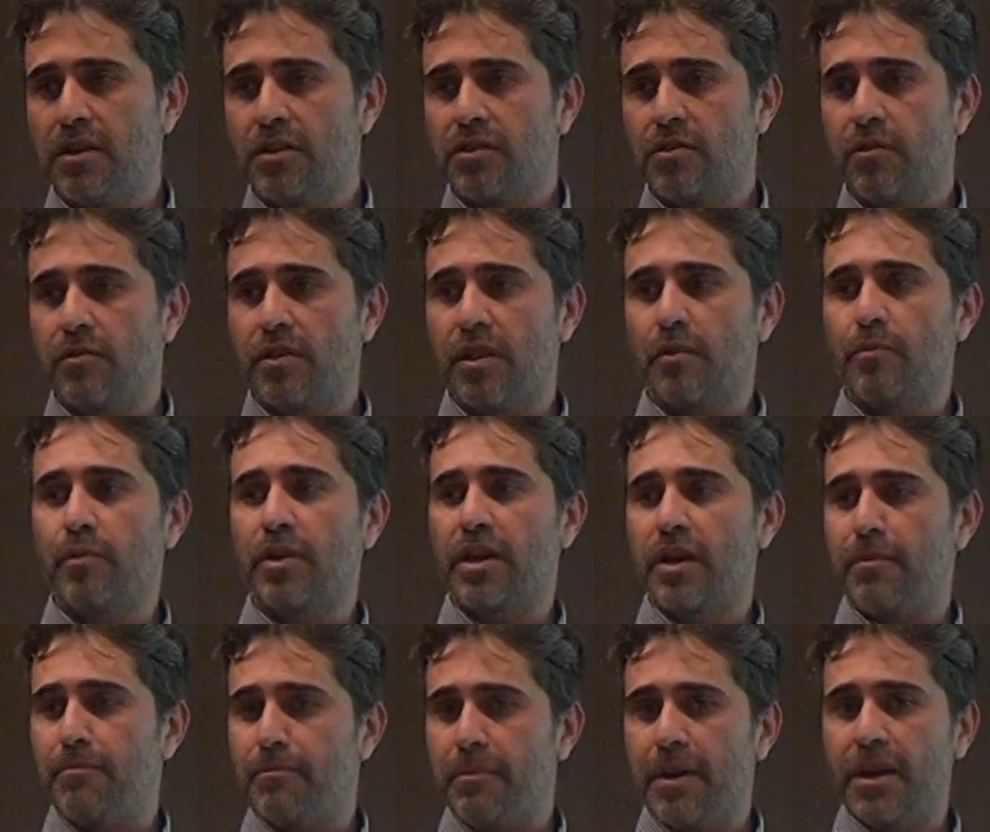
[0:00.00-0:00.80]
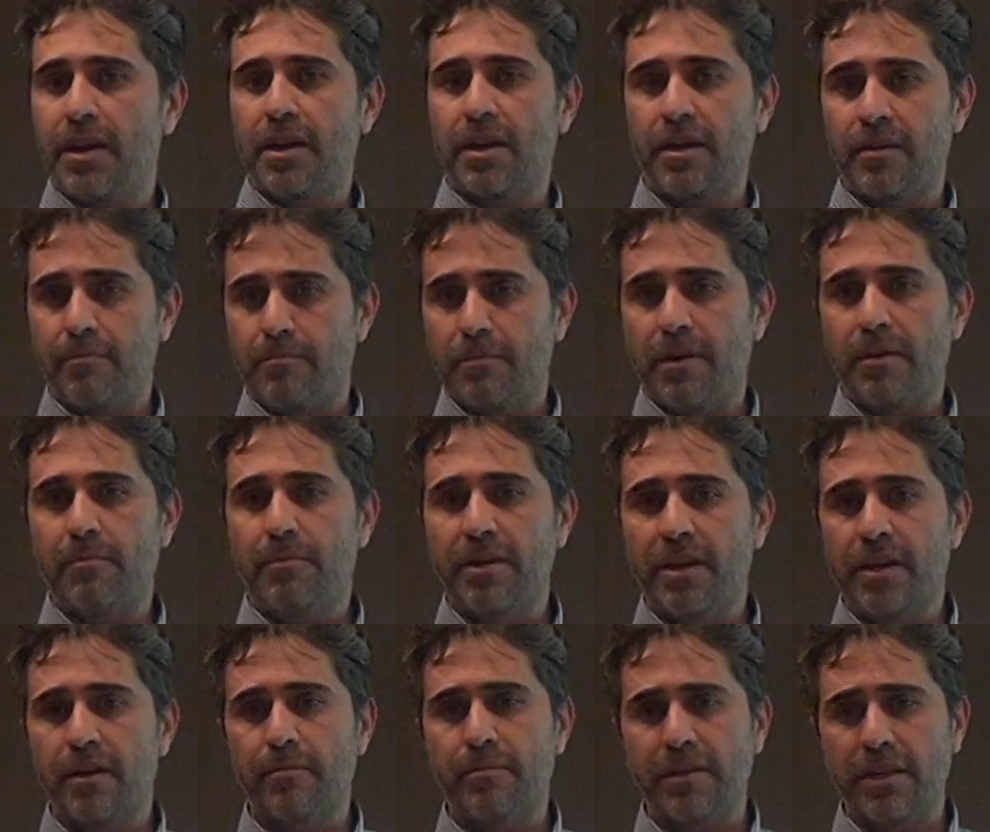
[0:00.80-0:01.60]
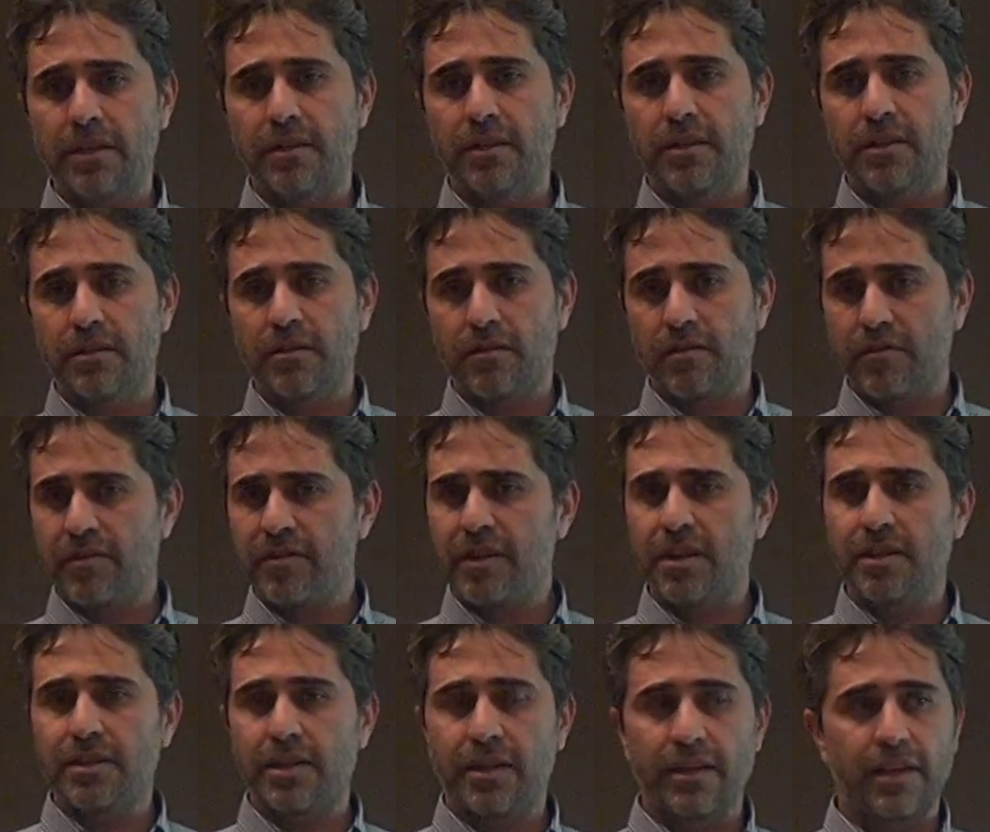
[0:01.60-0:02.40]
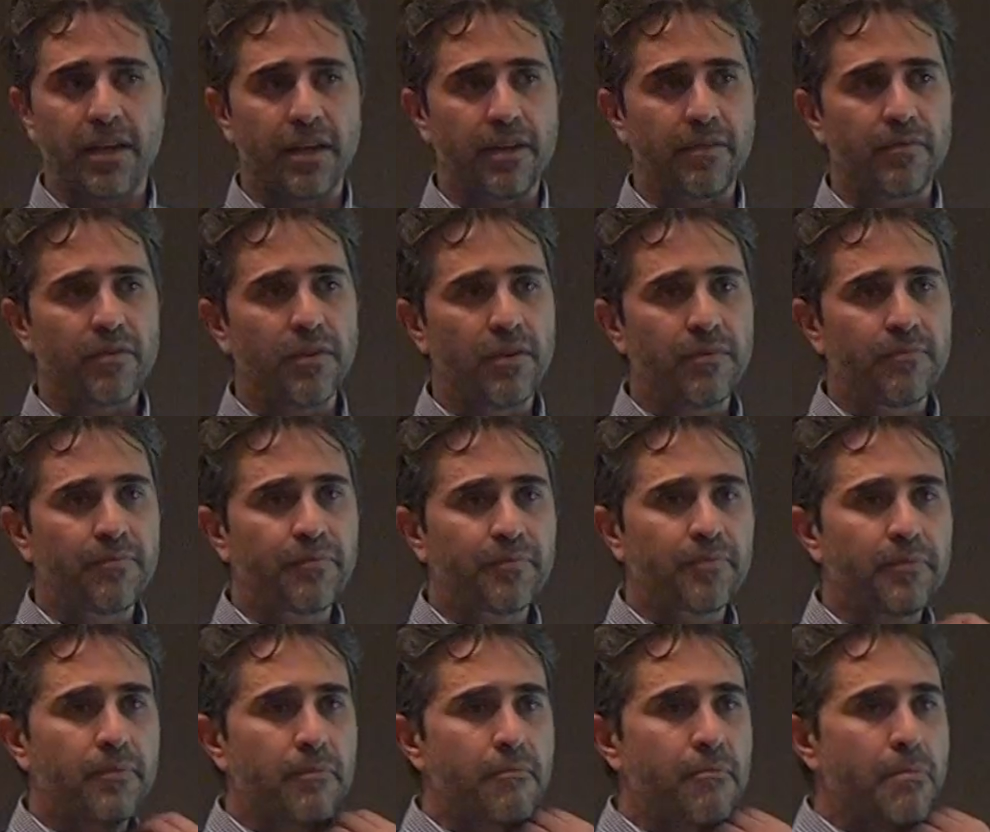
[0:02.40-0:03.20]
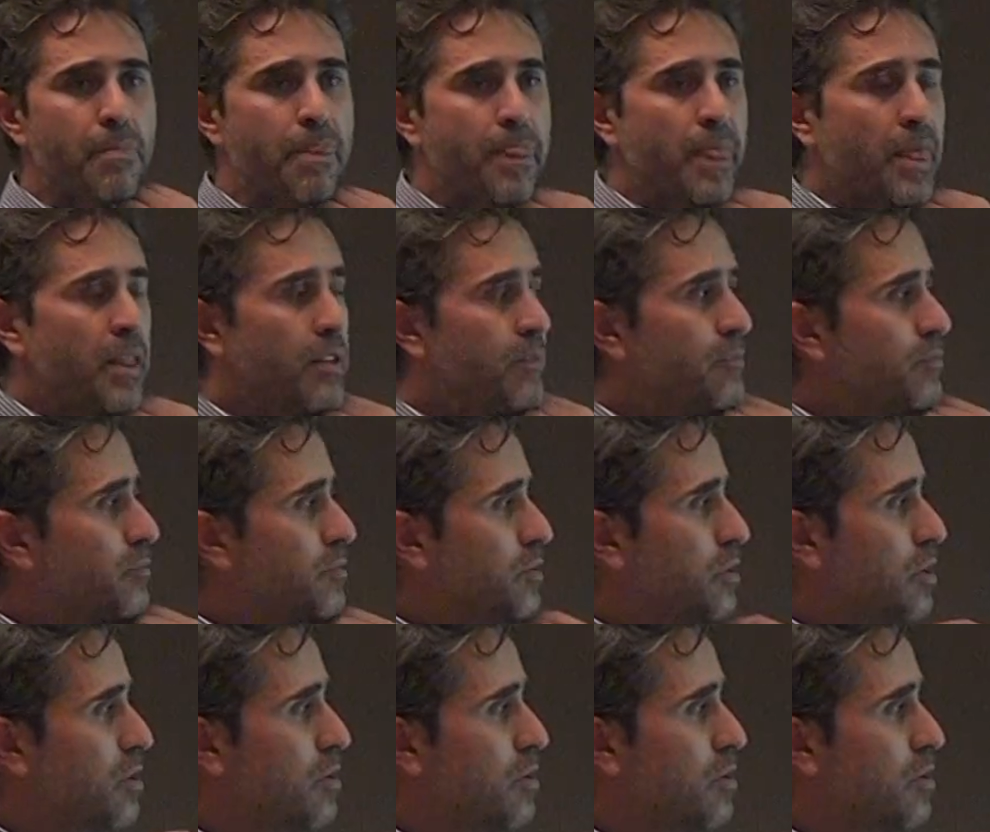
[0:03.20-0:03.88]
so that we can make a bigger business, things like that.